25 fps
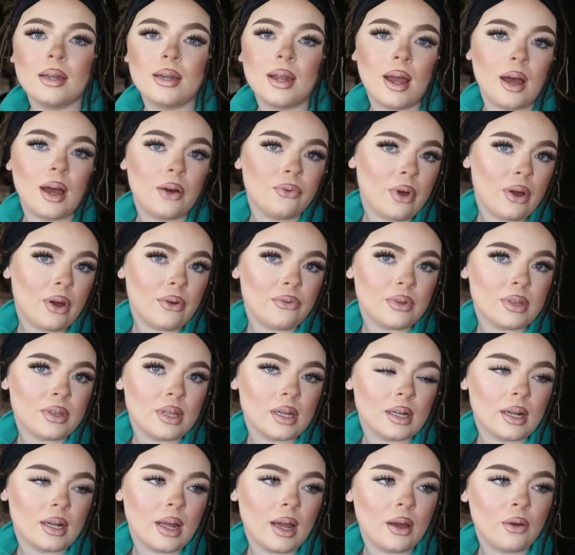I have
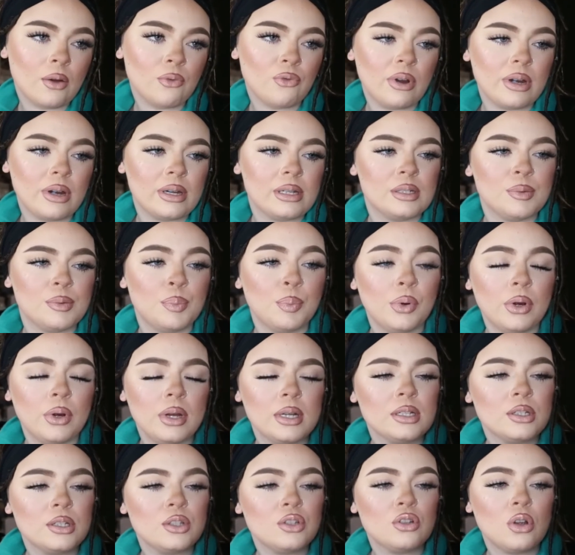everything now ready to
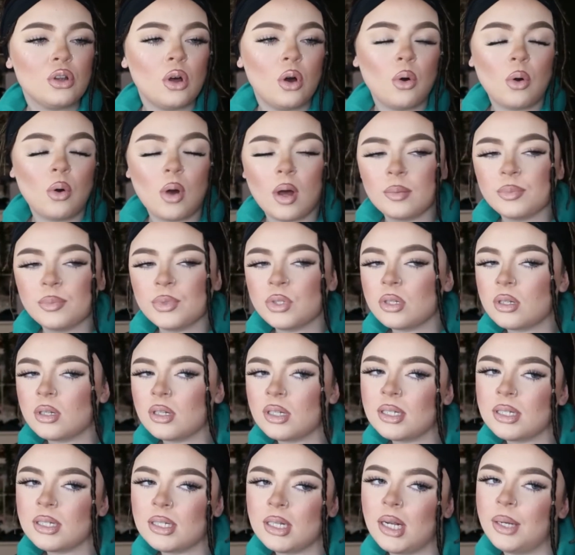print, so I'm just
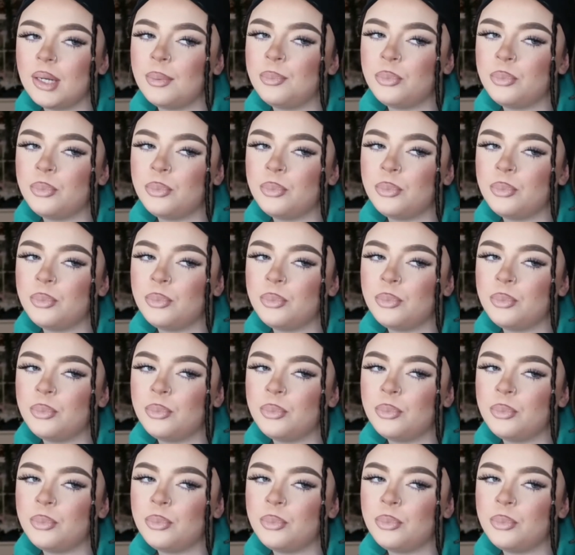gonna start